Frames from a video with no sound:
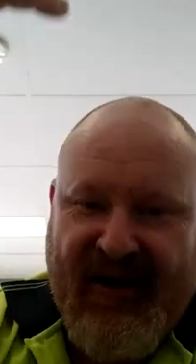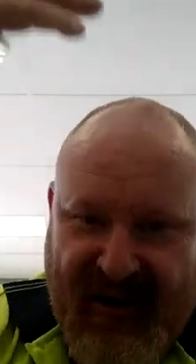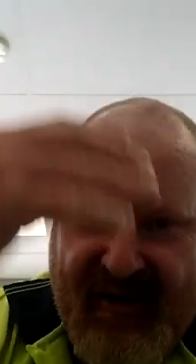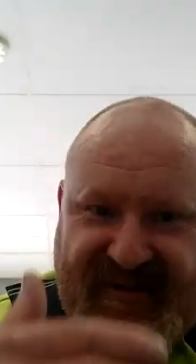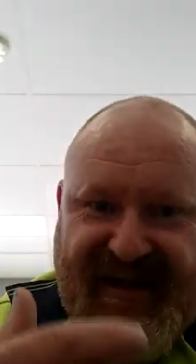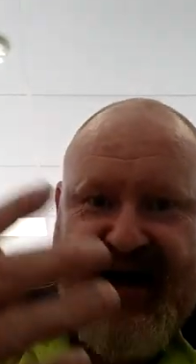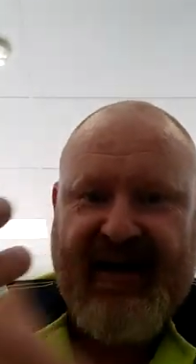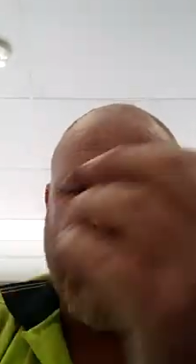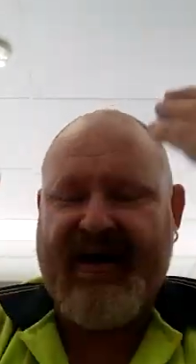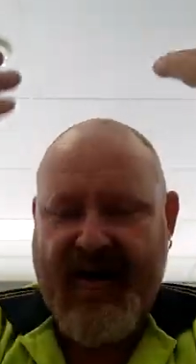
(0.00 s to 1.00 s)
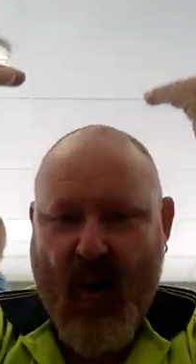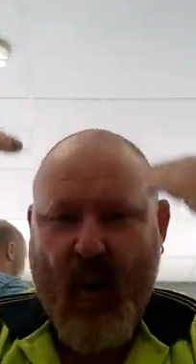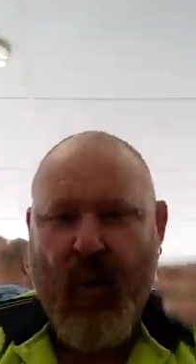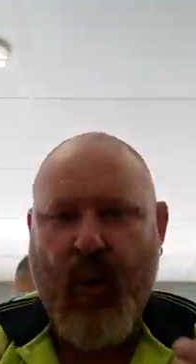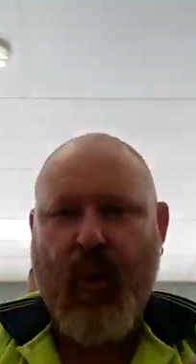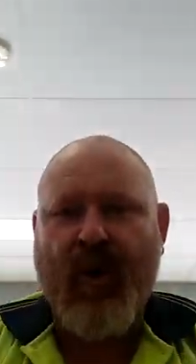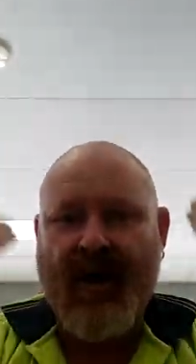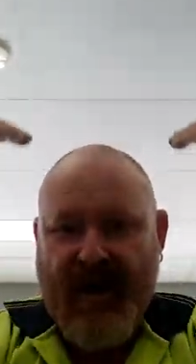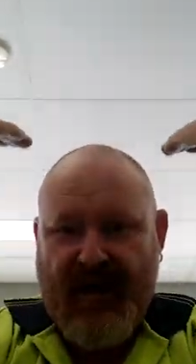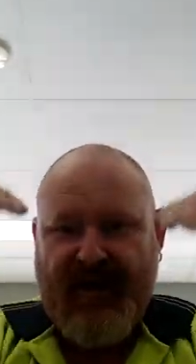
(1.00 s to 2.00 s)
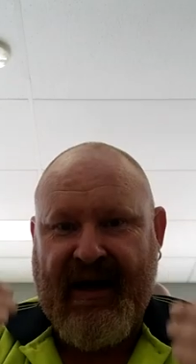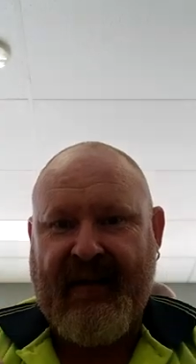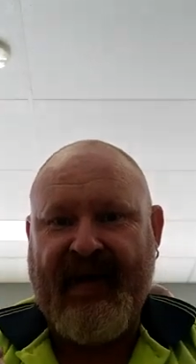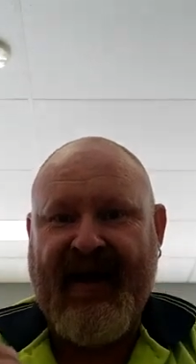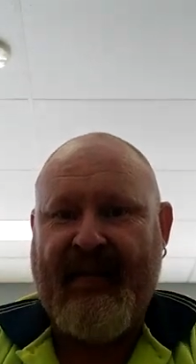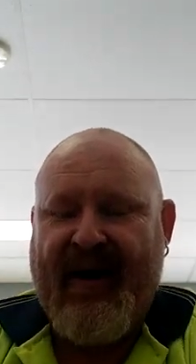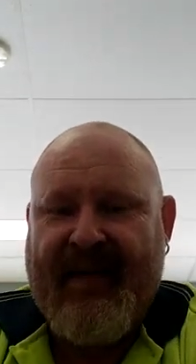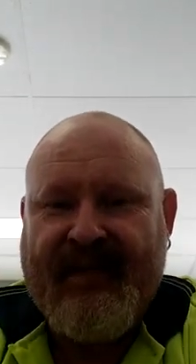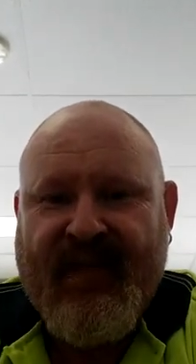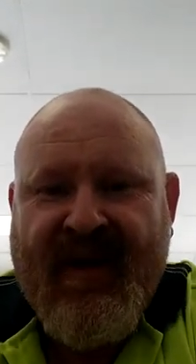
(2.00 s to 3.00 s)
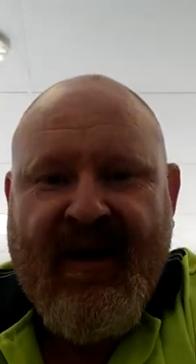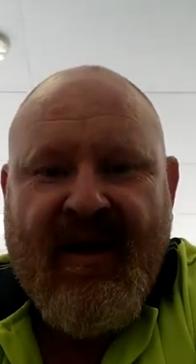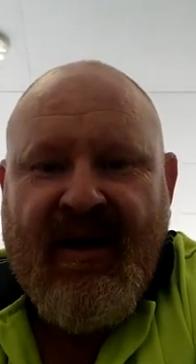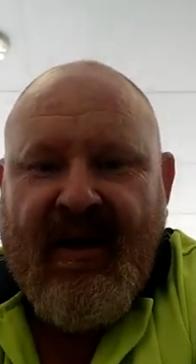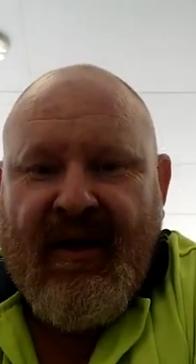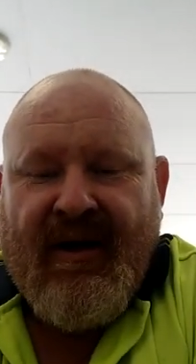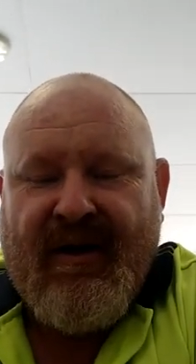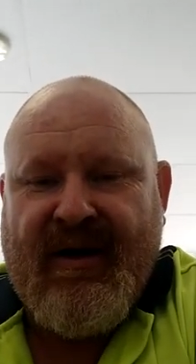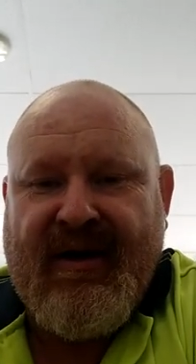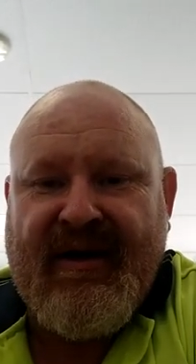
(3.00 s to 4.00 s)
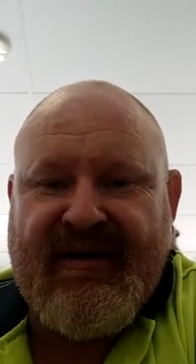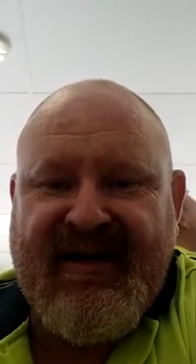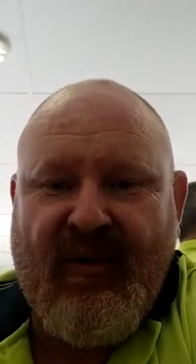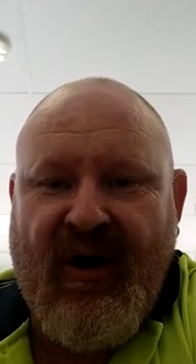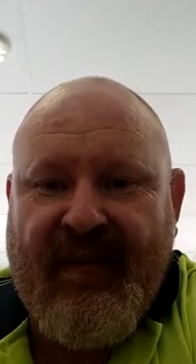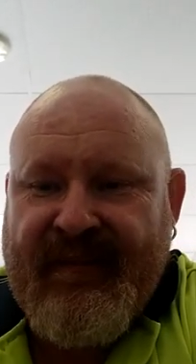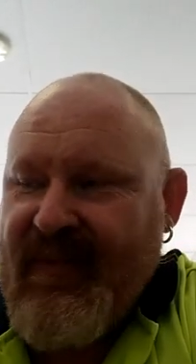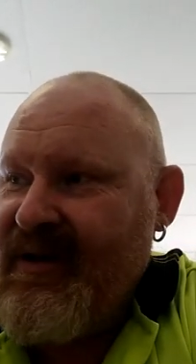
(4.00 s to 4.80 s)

think I'm starting to calm down, but I'll tell you what.